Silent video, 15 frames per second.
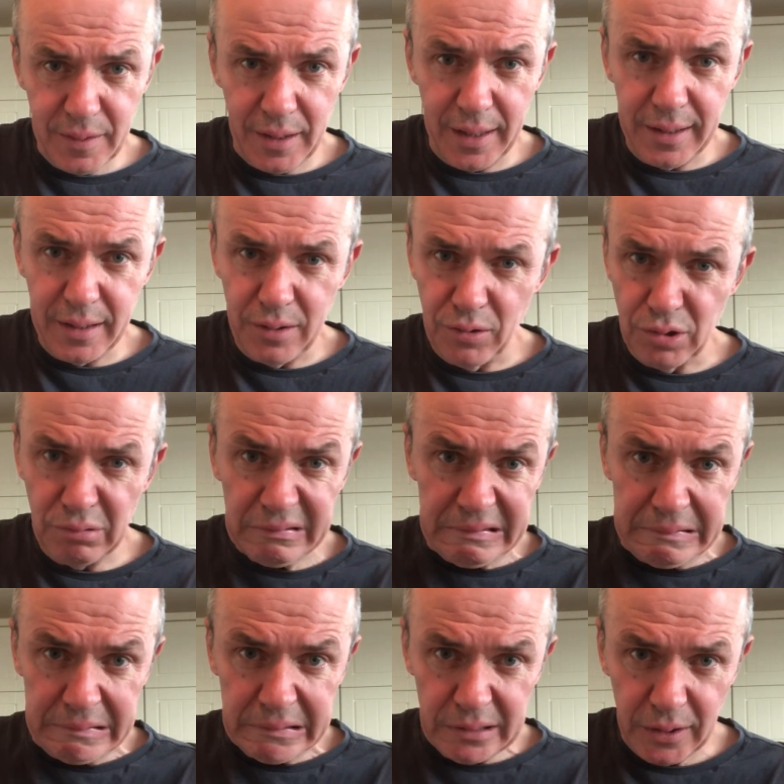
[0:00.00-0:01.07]
hitting those ones.
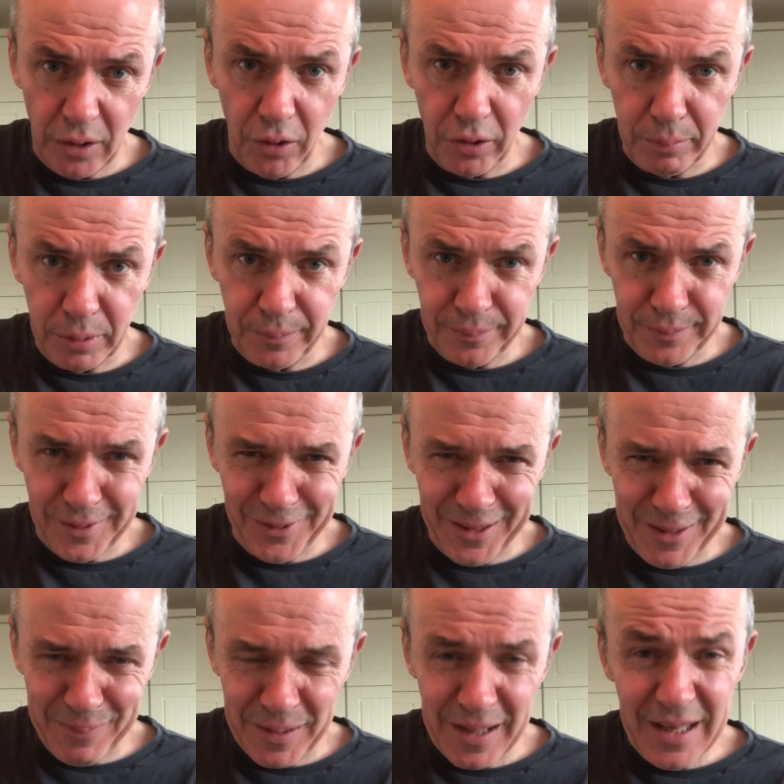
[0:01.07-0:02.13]
Horrible. All
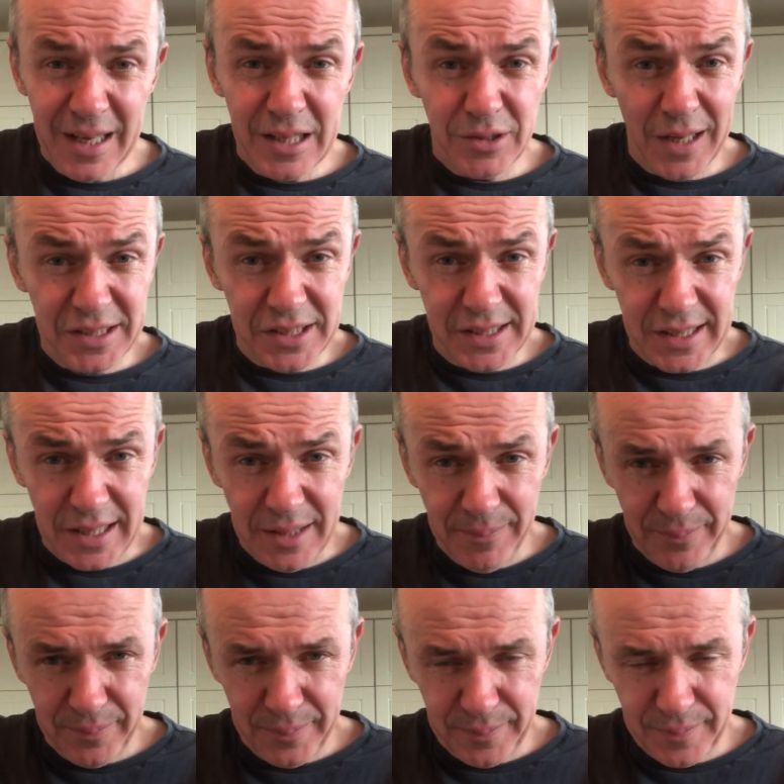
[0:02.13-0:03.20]
right, so that's your D.
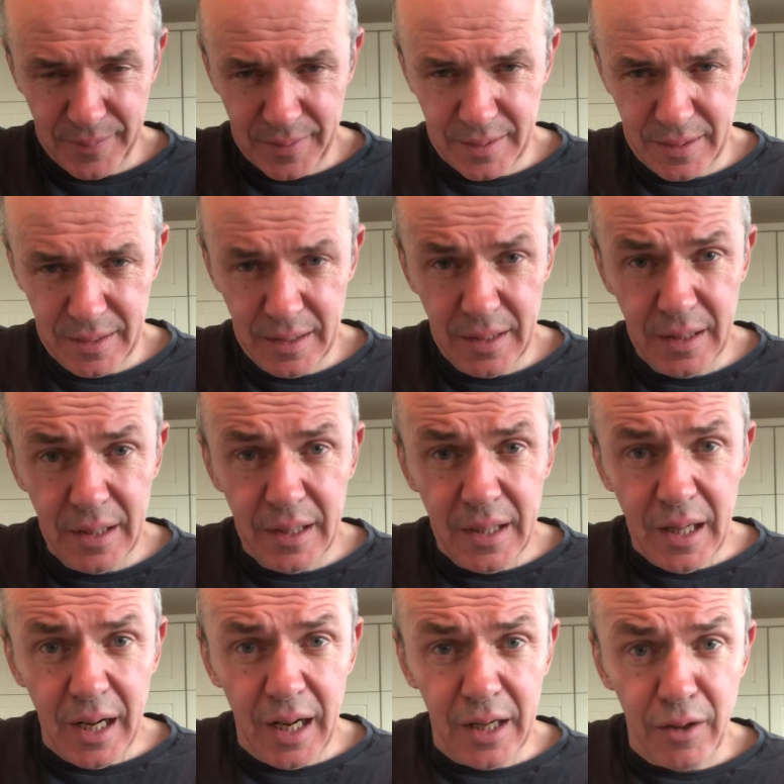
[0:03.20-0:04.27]

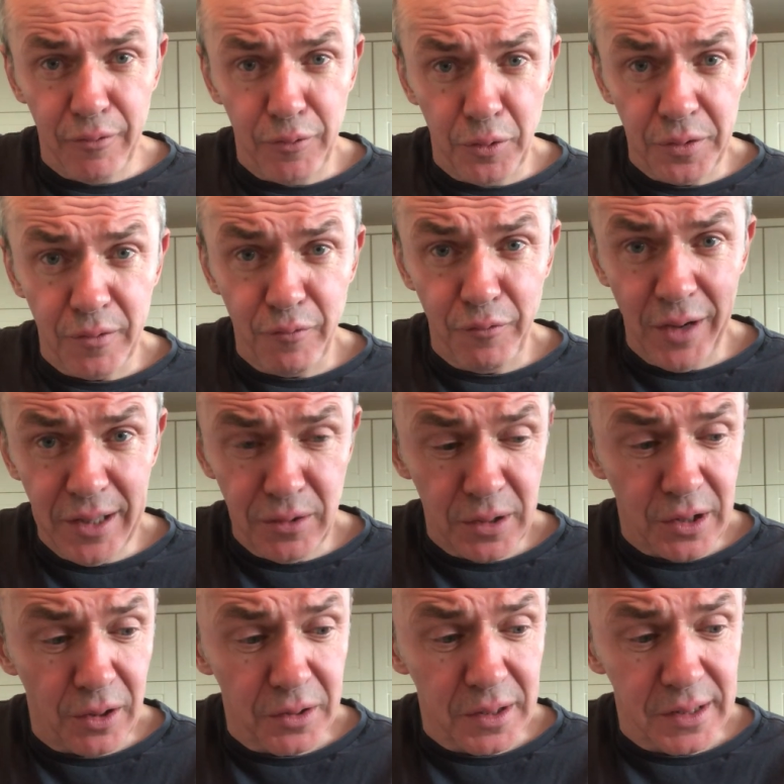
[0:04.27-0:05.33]
And our 4th and final
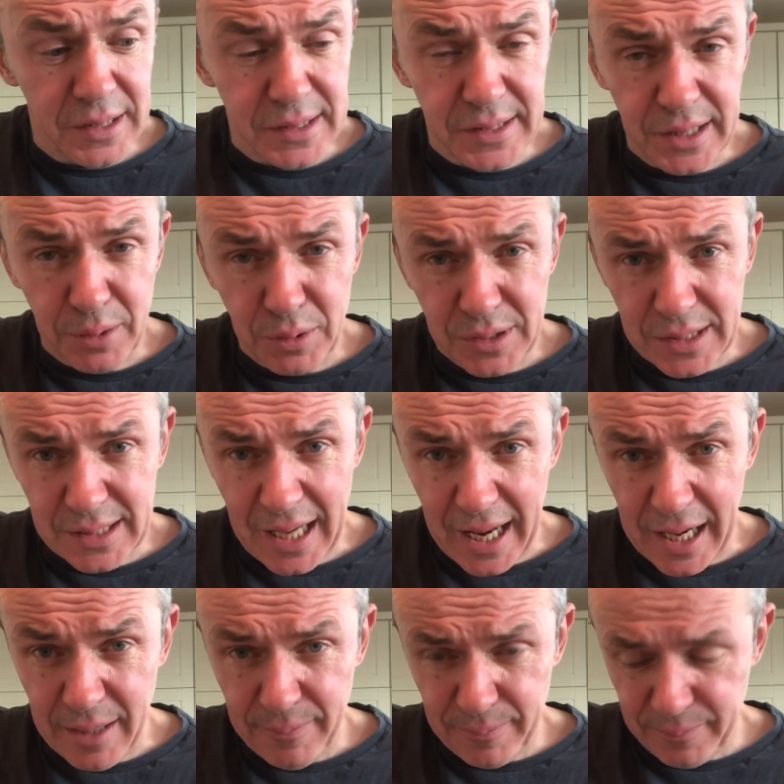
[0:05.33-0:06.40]
chord in this sequence is
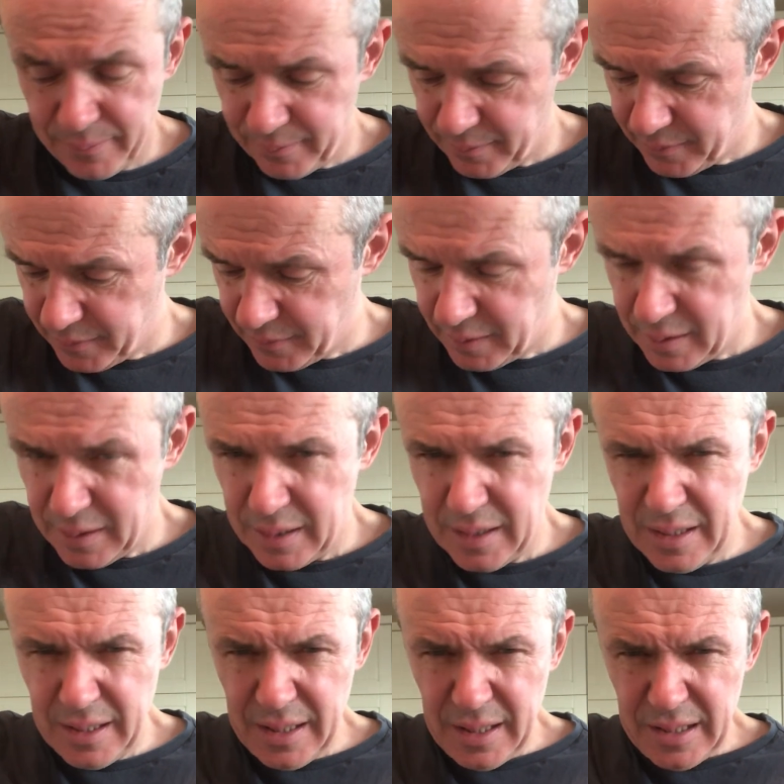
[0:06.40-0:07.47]
A.
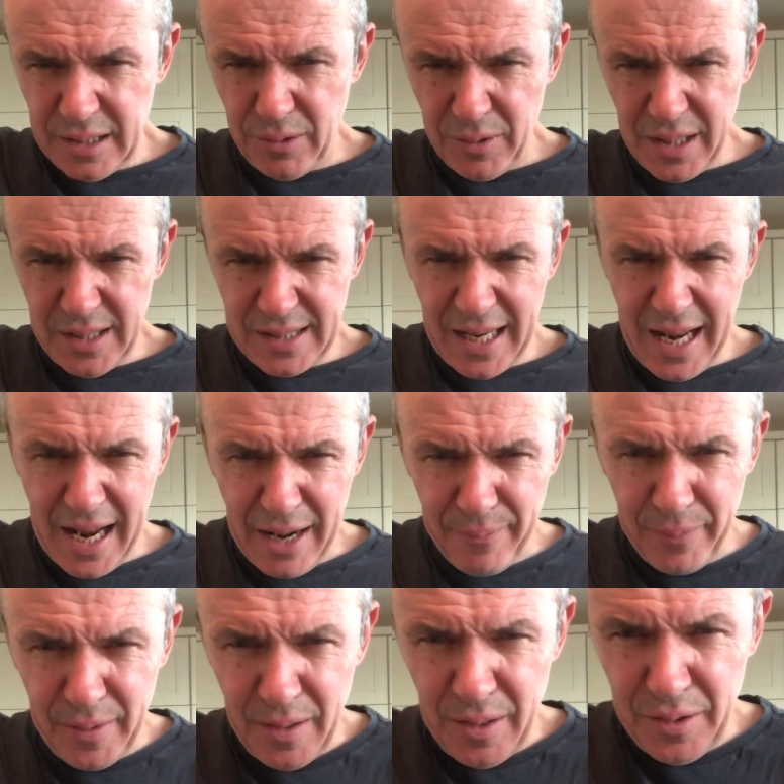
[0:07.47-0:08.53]
So there's A,
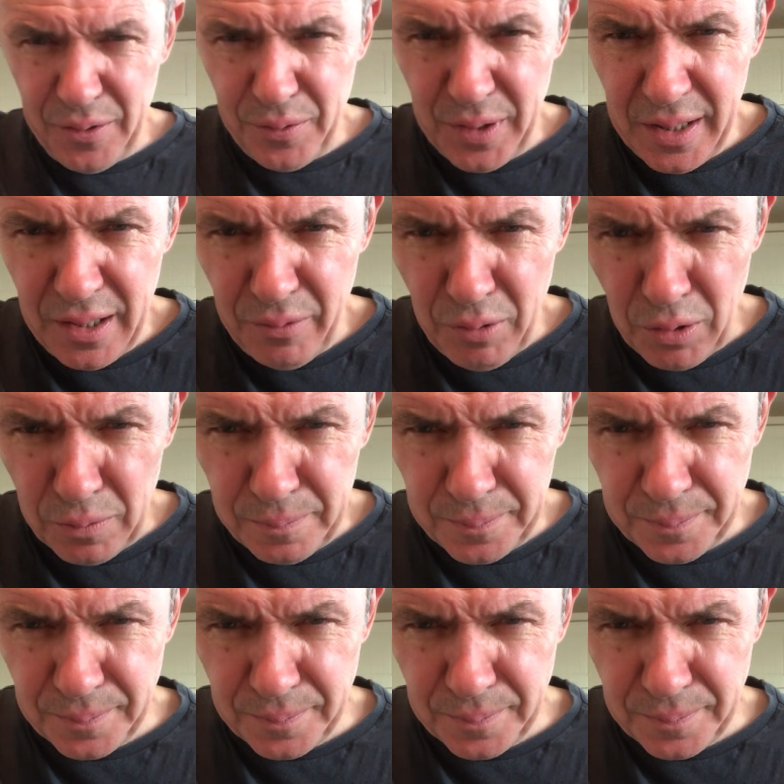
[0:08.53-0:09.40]
3 in a row.